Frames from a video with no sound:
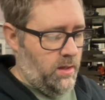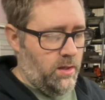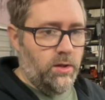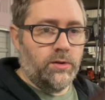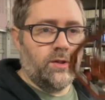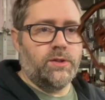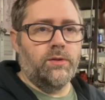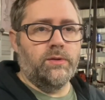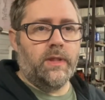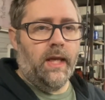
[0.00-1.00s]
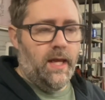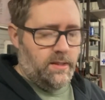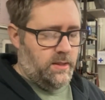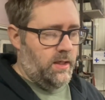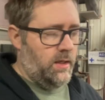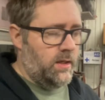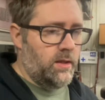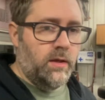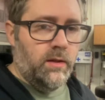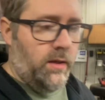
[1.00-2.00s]
You'll just use the gasket
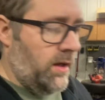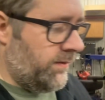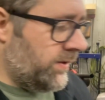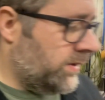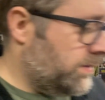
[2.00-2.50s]
and the cover.